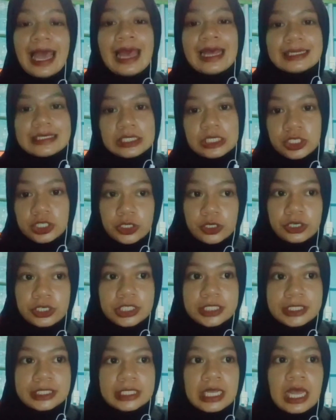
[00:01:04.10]
and
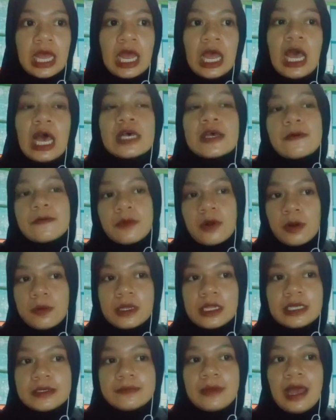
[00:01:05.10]
teacher's
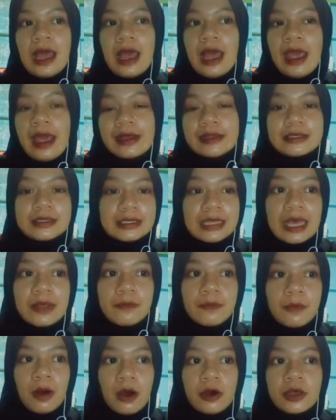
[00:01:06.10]
problem, and
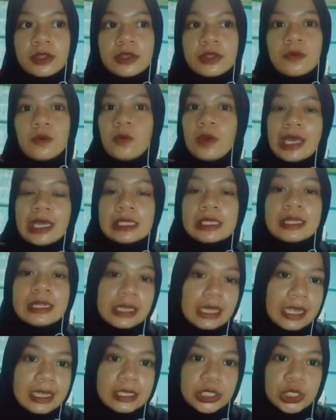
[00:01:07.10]
that both will
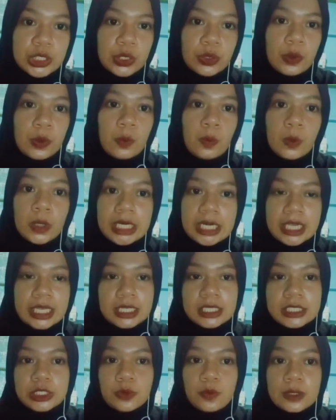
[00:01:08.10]
need to work
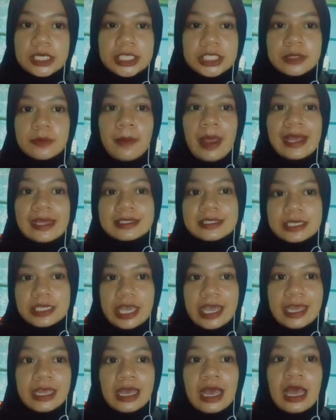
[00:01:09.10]
towards
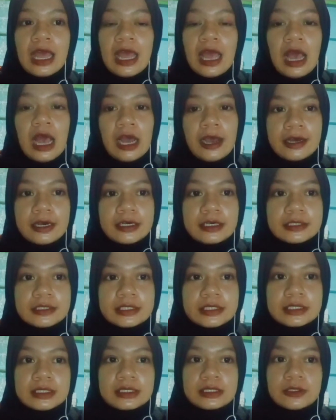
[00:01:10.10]
maintaining a
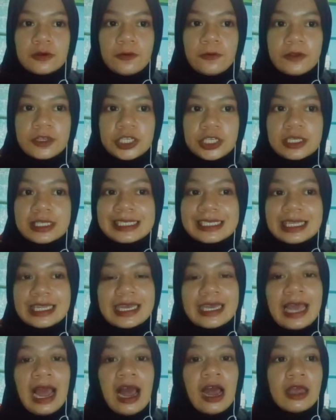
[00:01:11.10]

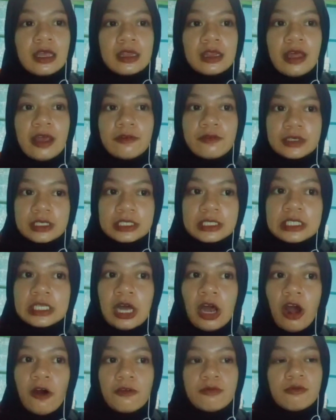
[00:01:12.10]
sufficiently high level
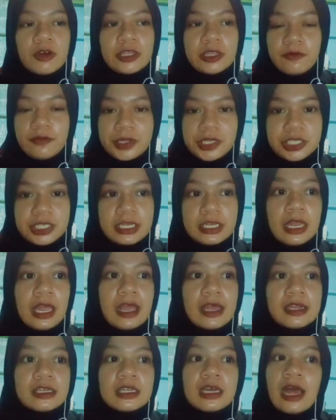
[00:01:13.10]
of motivation
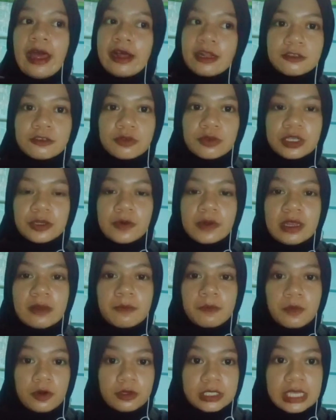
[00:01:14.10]
in the L2 learning
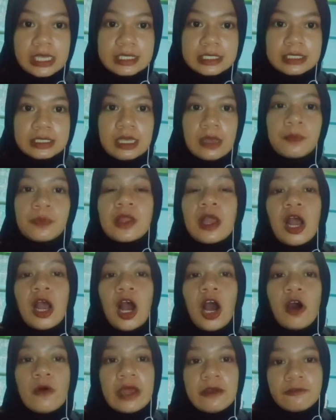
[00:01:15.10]
process.
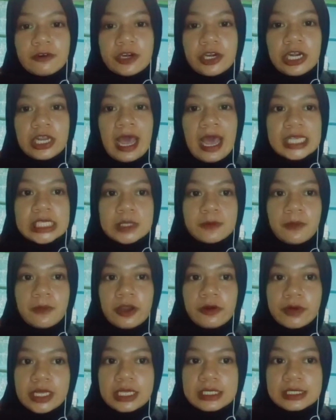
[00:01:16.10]
However,
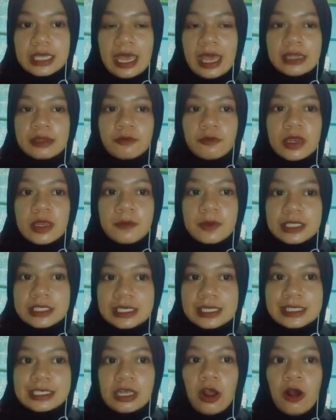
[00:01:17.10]
experience and
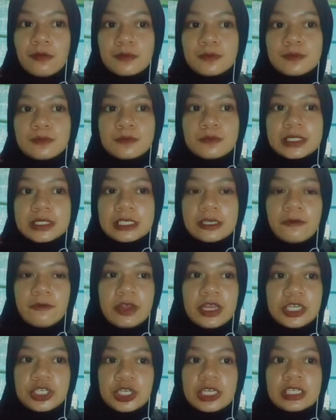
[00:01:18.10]
repeated
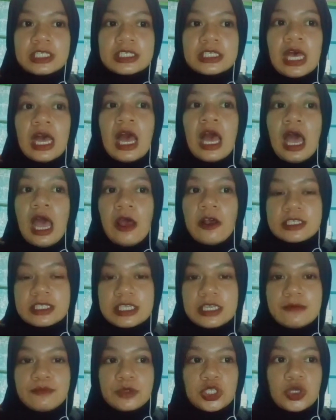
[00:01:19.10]
observations
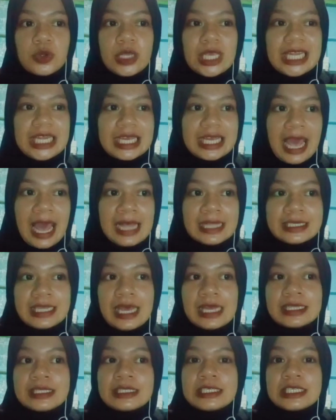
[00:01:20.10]
seem to indicate
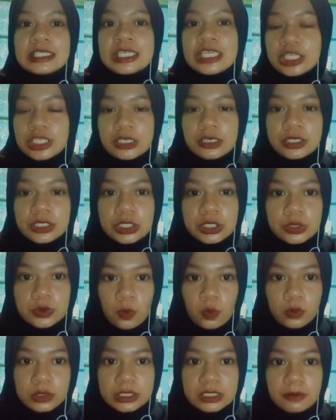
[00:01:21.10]
that the teachers
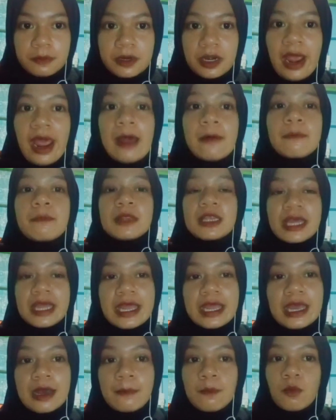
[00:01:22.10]
should perhaps
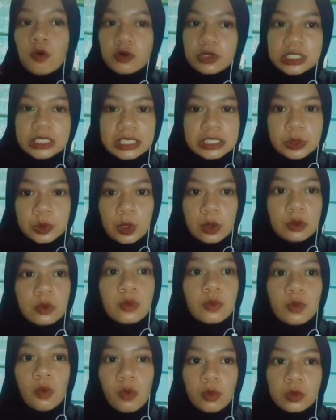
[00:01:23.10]
play a more central
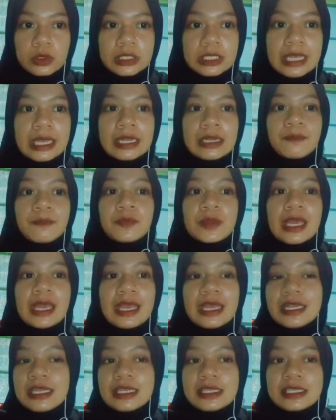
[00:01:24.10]
role in
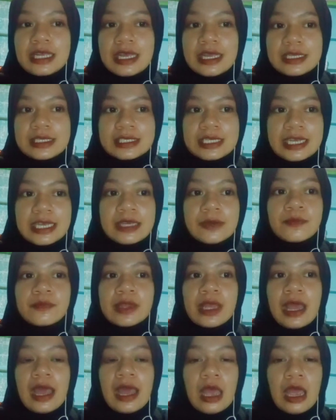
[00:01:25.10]
initiating
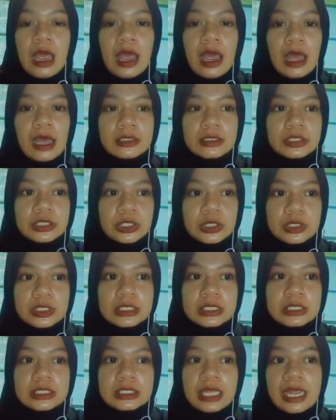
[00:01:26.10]
and
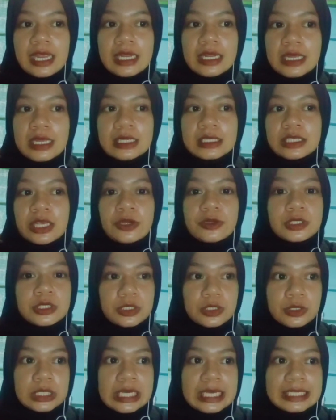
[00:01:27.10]
sustaining their
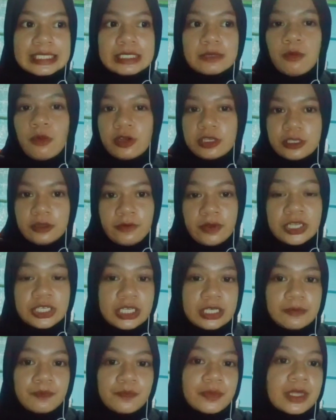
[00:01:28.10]
students'
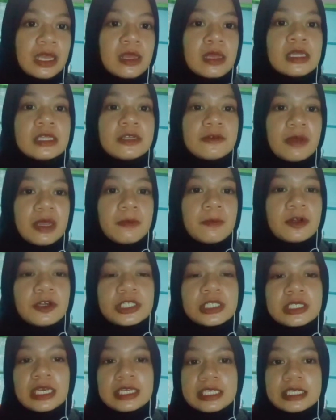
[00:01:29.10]
motivation. The paper
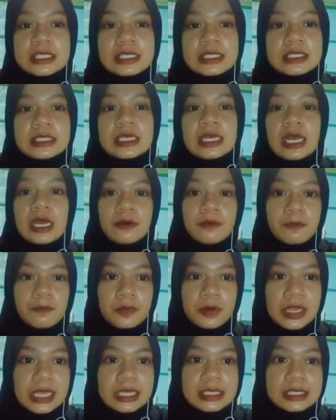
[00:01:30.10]
suggests a
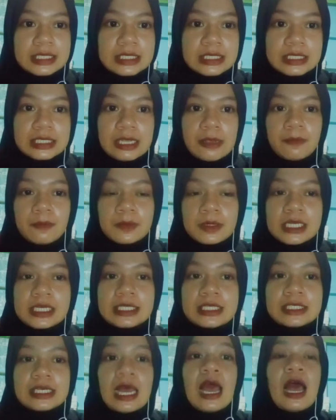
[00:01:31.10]

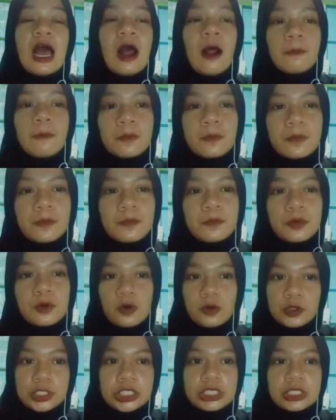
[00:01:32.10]
principled
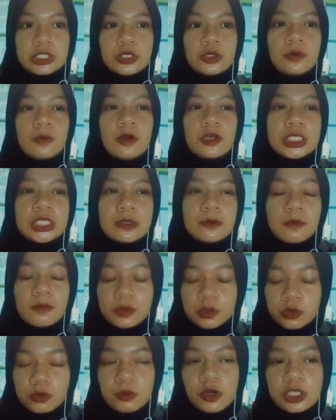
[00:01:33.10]
approach to
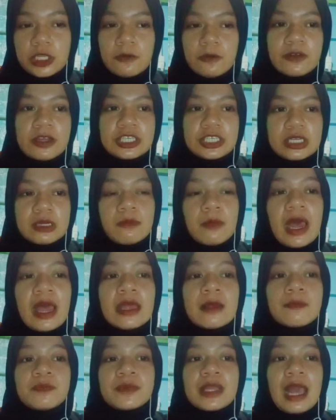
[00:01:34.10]
motivation
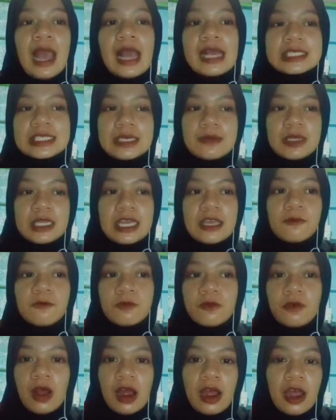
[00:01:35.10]
by examining
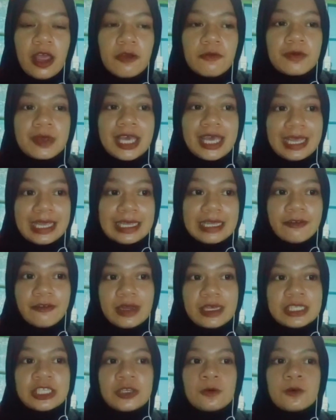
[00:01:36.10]
5 key
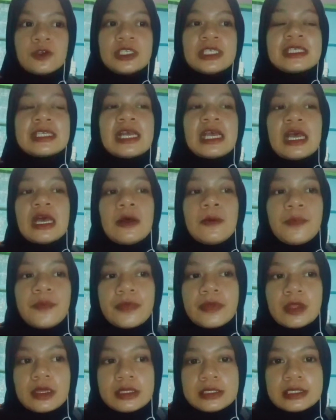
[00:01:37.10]
factors
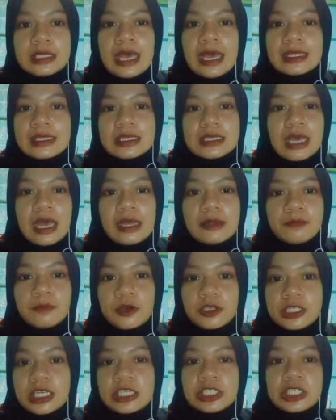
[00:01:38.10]
that can
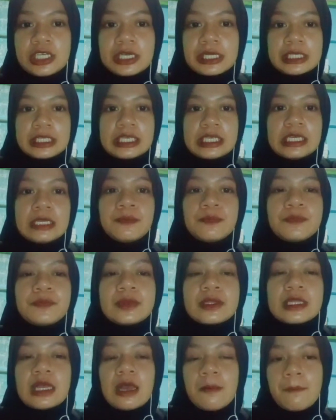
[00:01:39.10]
potentially
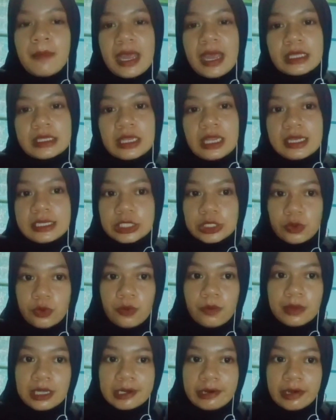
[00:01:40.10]
make
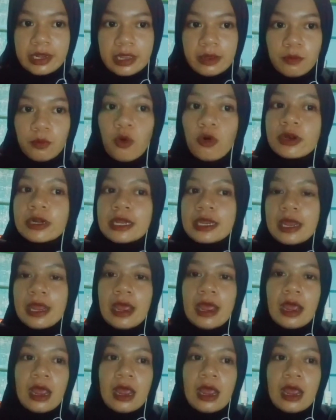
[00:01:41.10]
classroom learning more